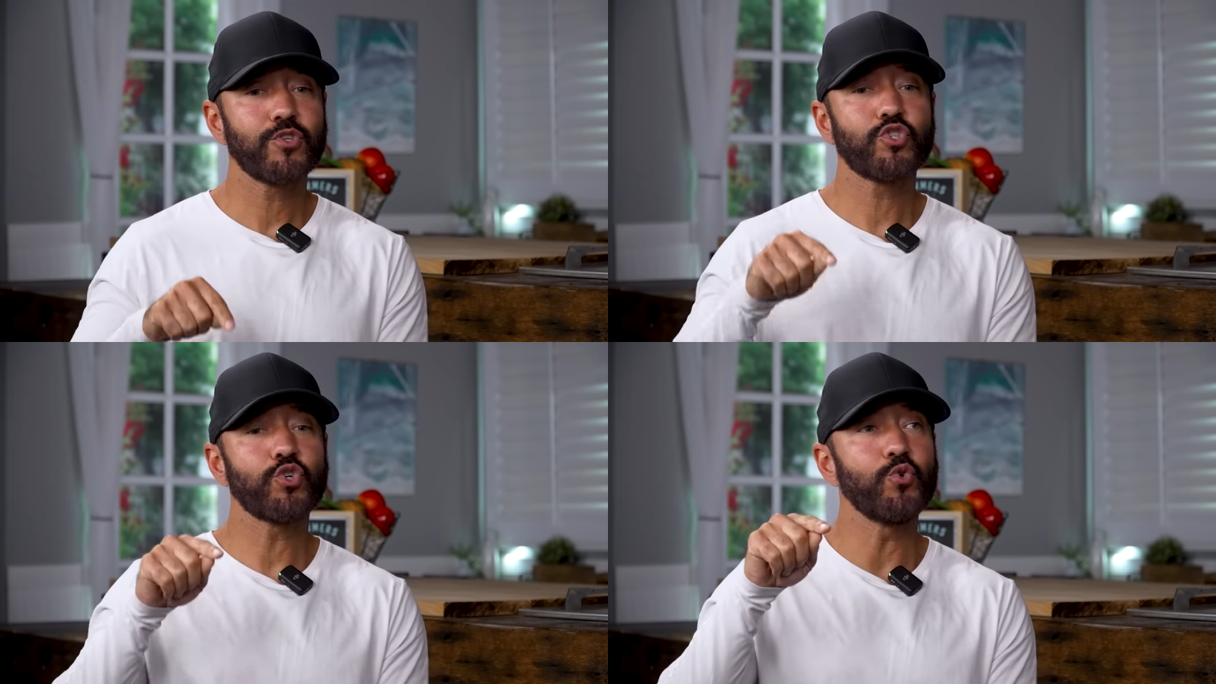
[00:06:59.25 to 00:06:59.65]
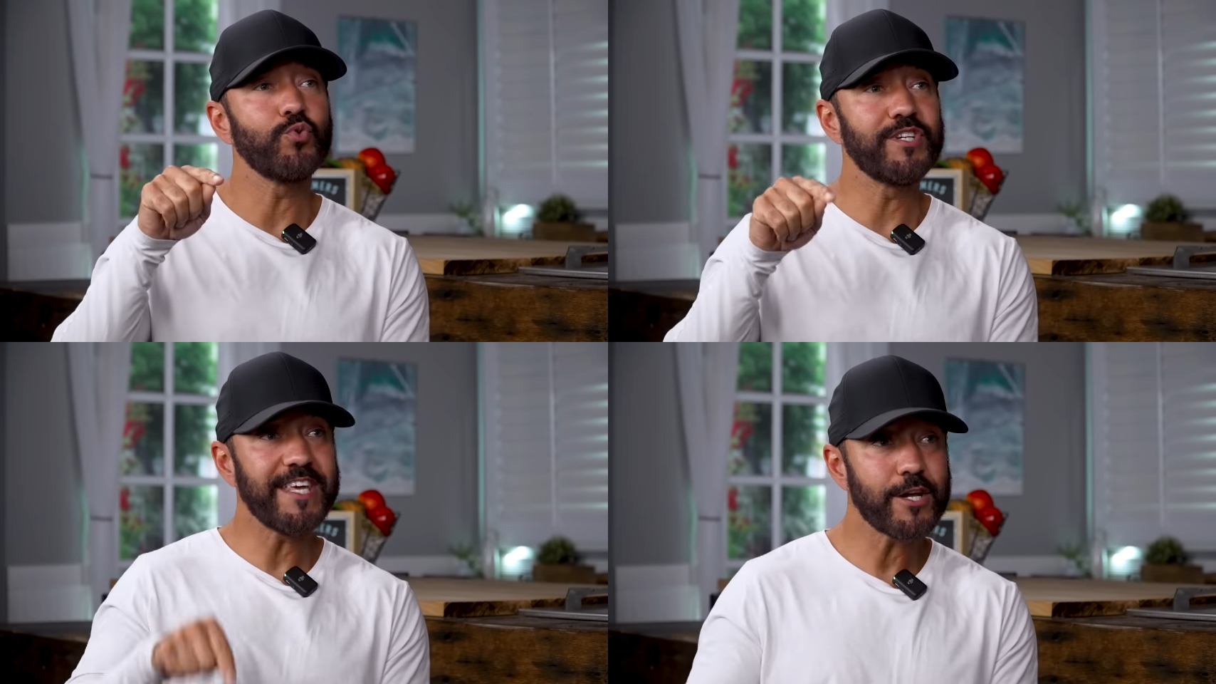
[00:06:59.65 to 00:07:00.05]
to
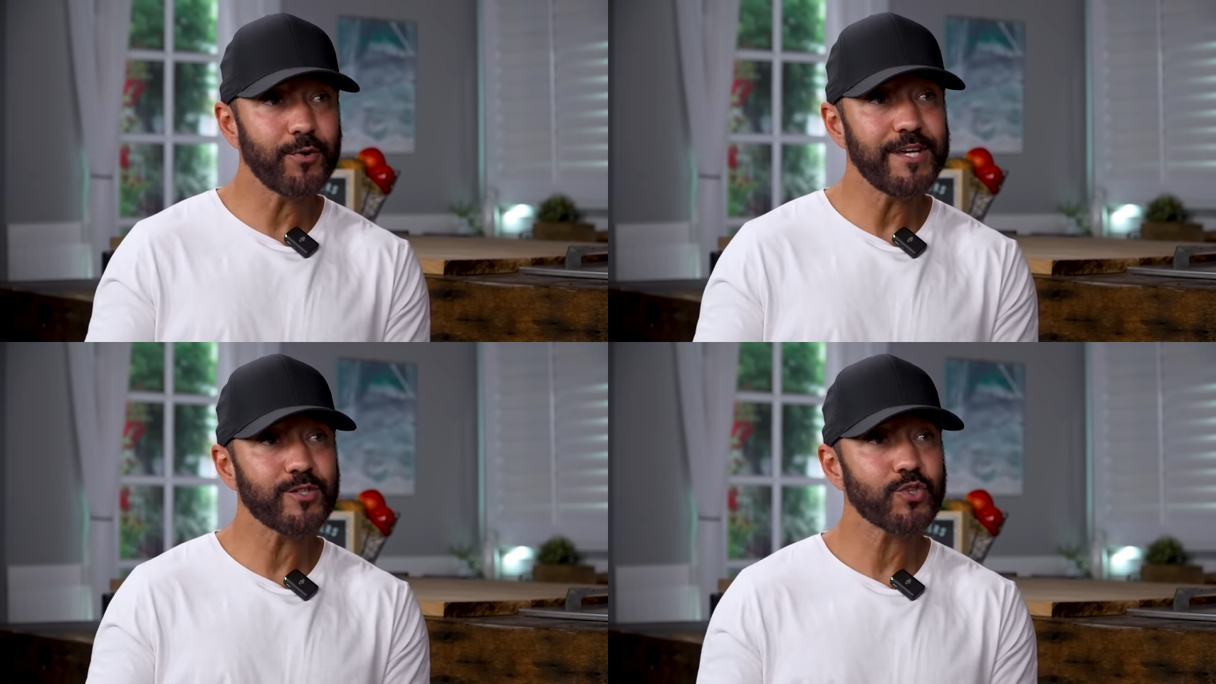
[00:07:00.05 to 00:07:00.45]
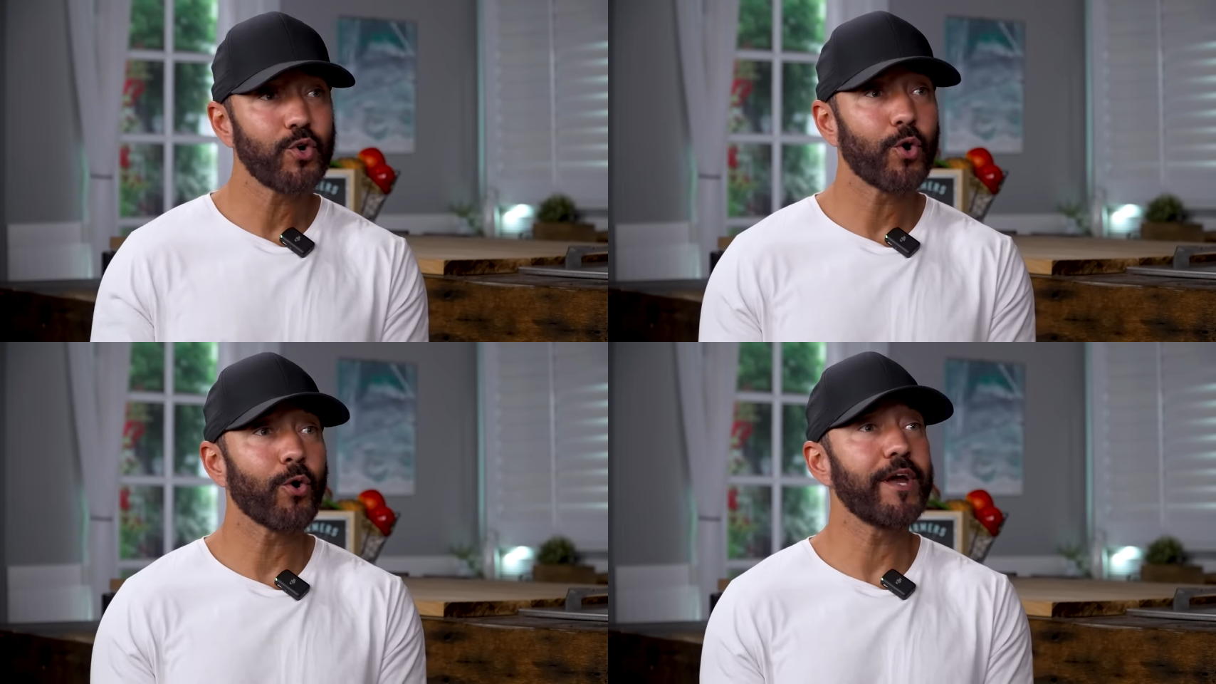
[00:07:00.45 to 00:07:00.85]
decrease
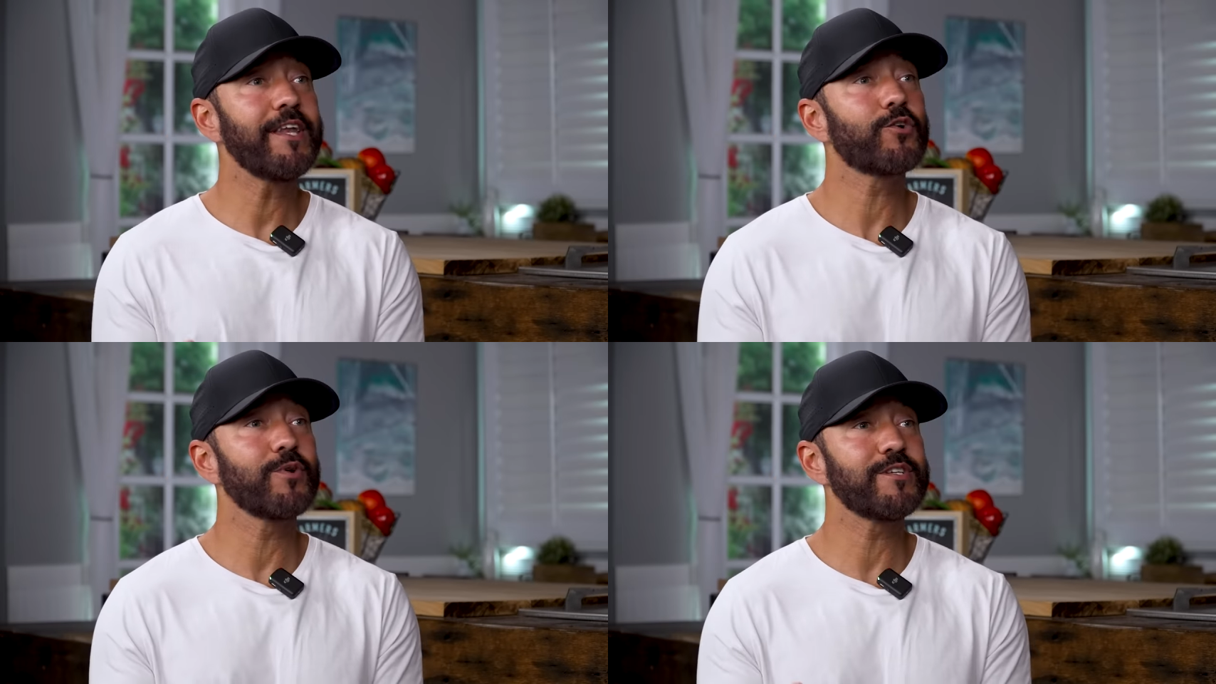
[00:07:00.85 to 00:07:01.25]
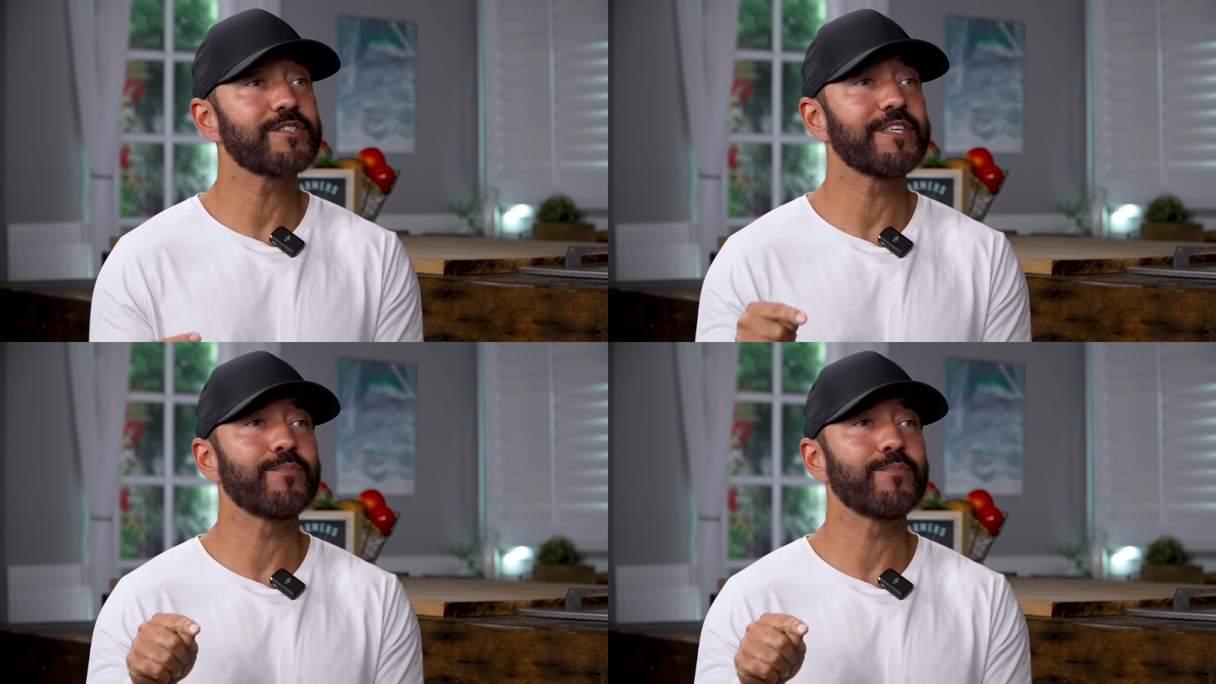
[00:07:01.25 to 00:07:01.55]
or increase the